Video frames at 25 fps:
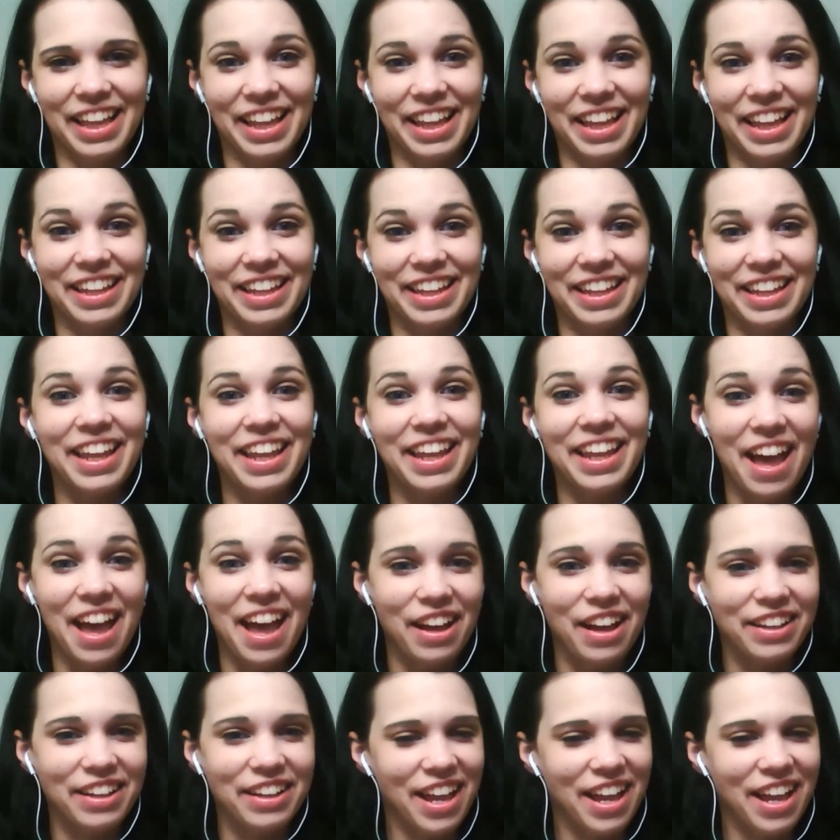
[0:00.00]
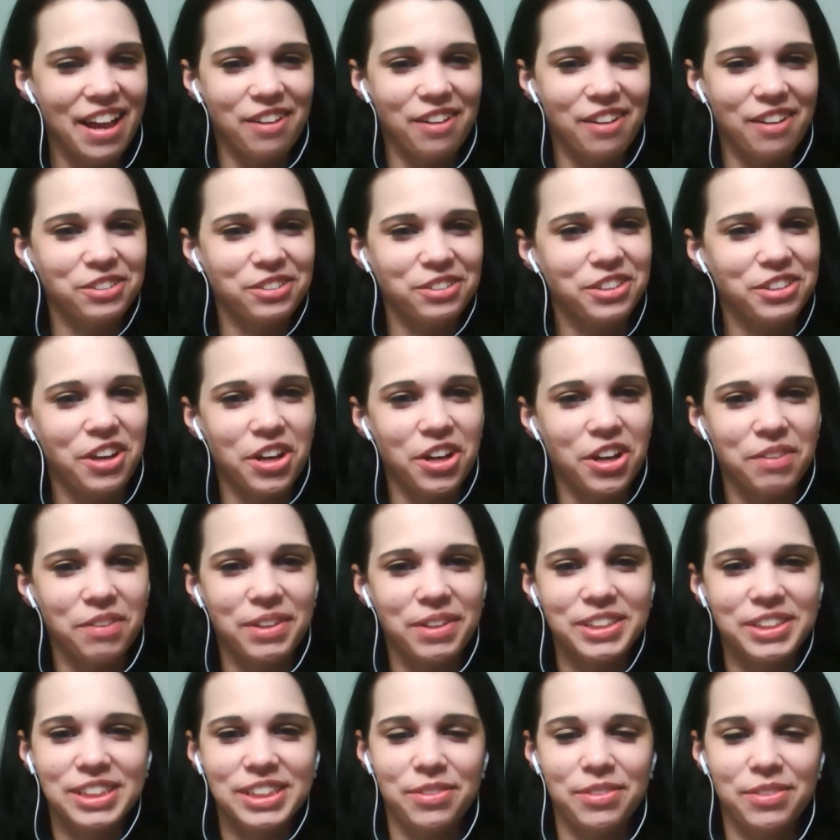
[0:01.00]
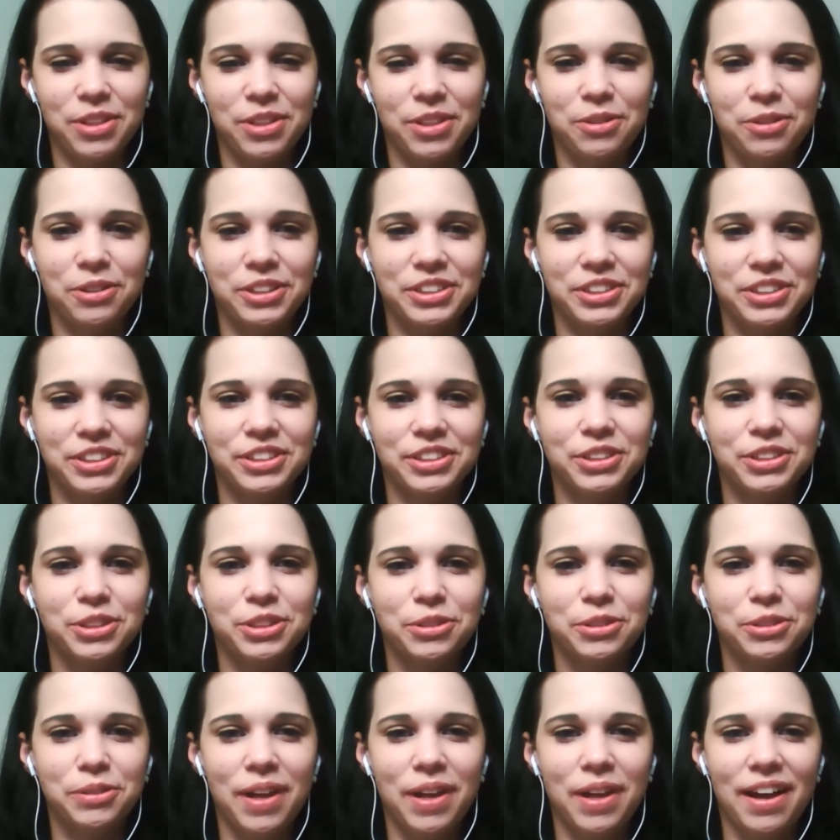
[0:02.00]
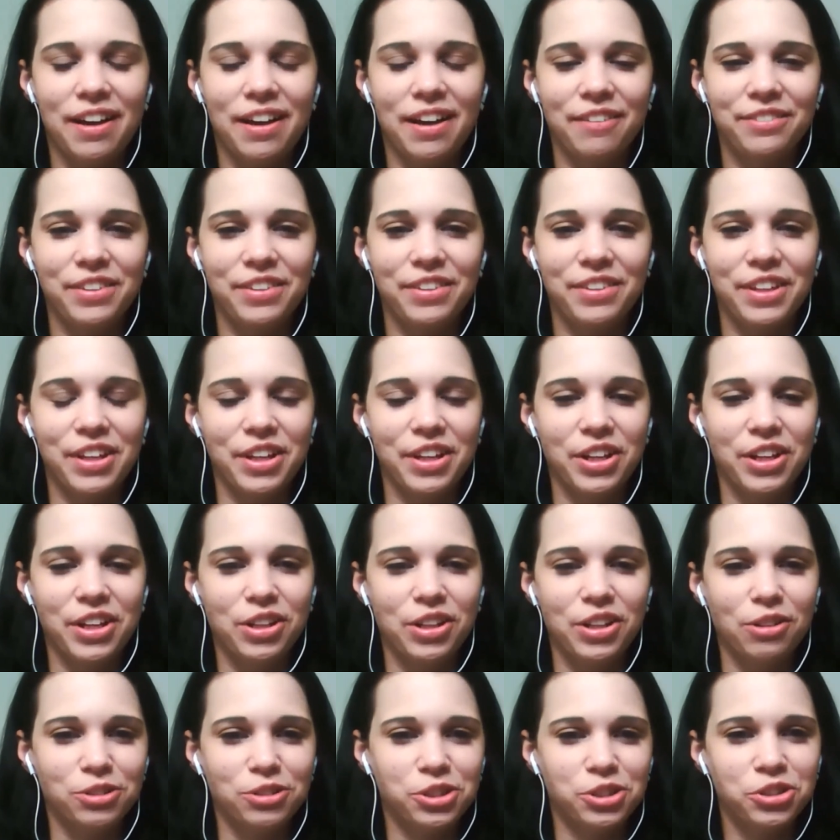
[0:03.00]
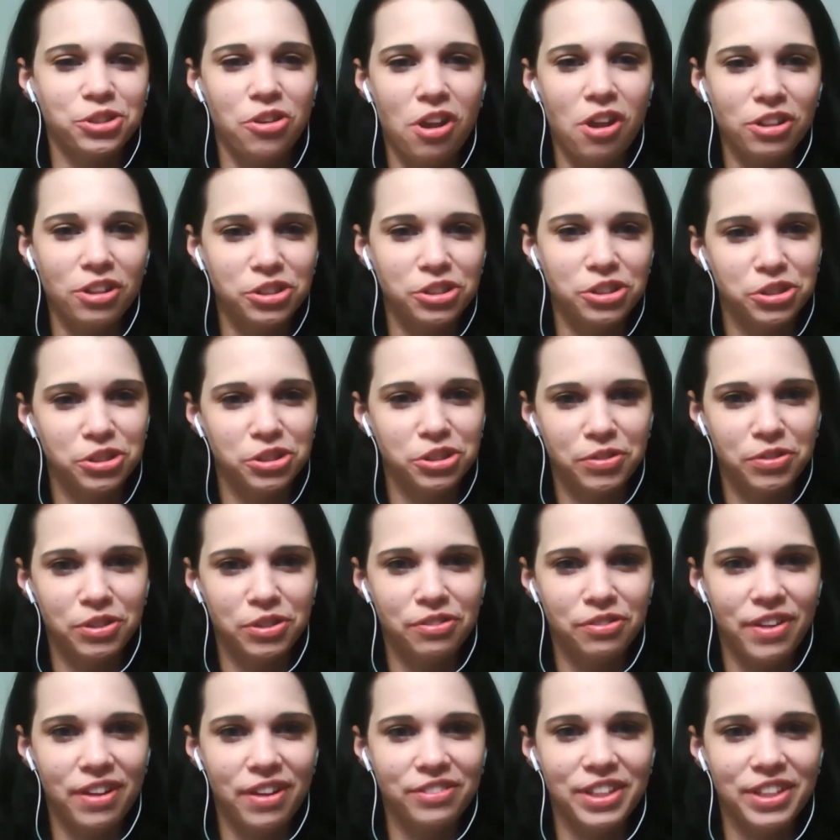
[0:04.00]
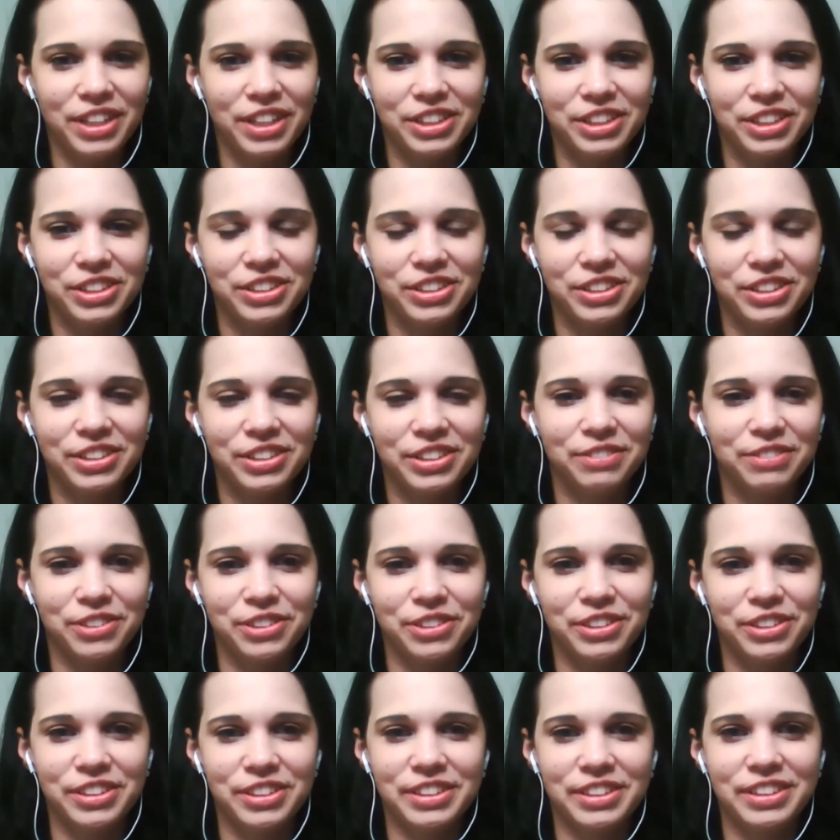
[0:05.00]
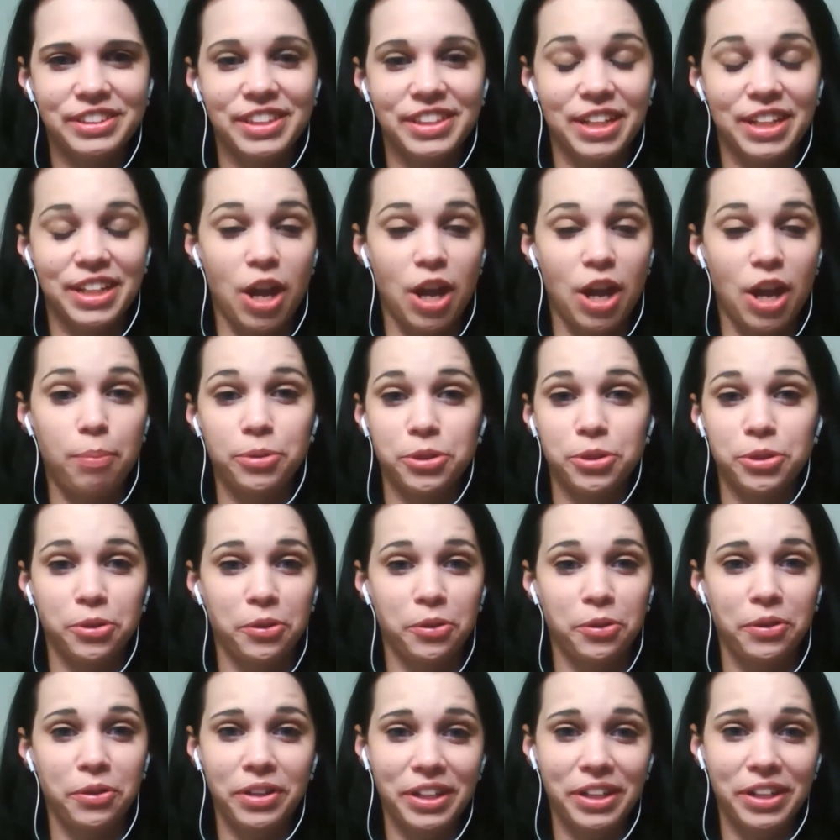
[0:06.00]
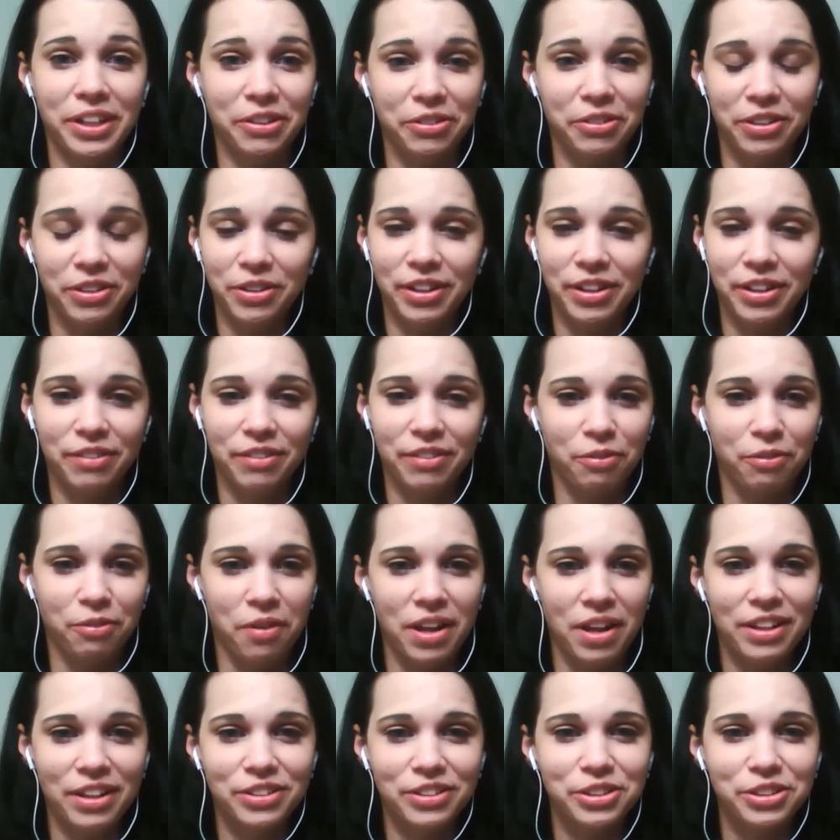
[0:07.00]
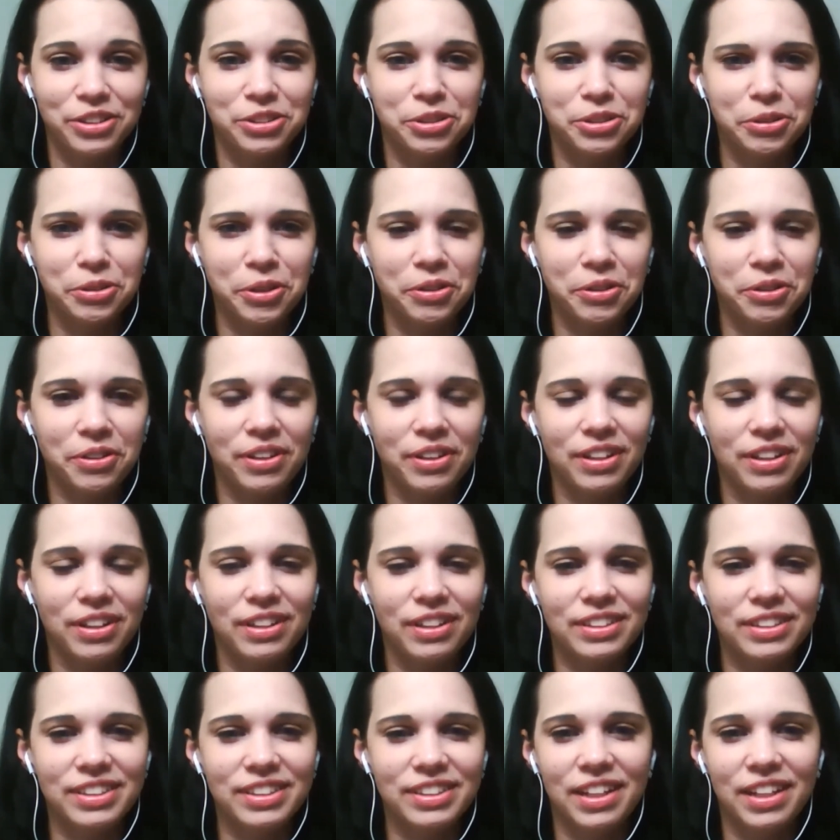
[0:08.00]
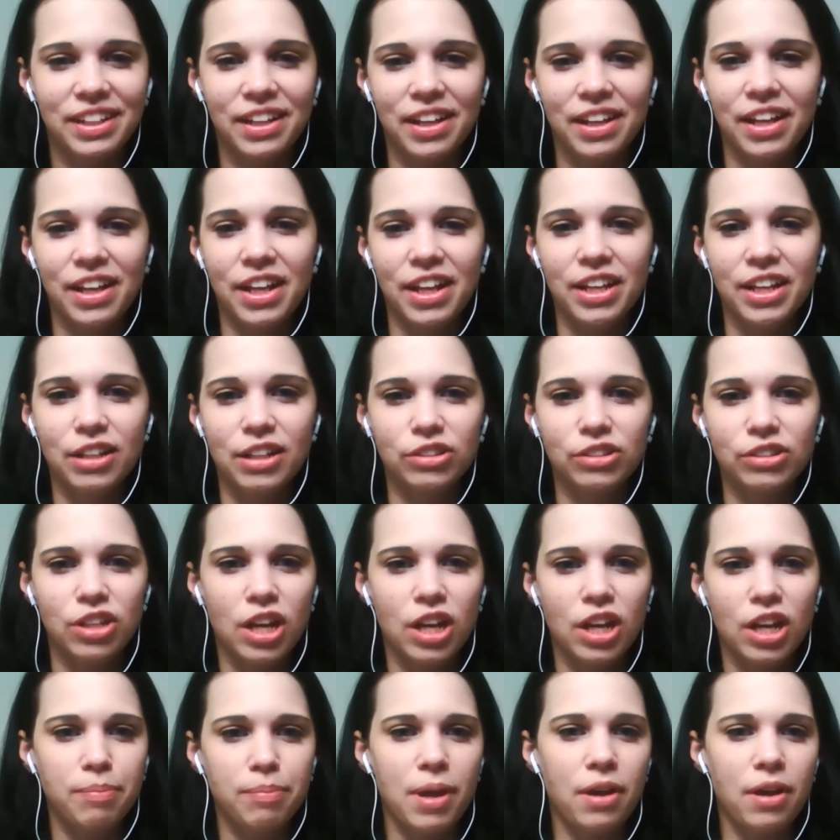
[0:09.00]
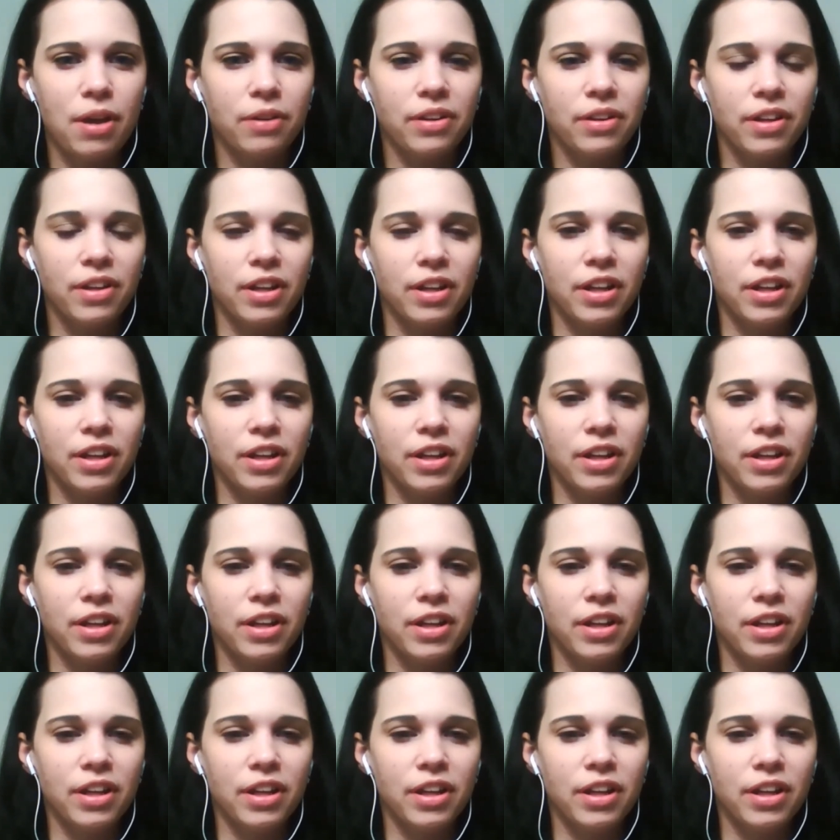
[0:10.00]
Yeah, we'll talk about some of the horses who have, strong juvenile foundations versus like Opportunity, who didn't even run as a 2-year-old, and, talk about,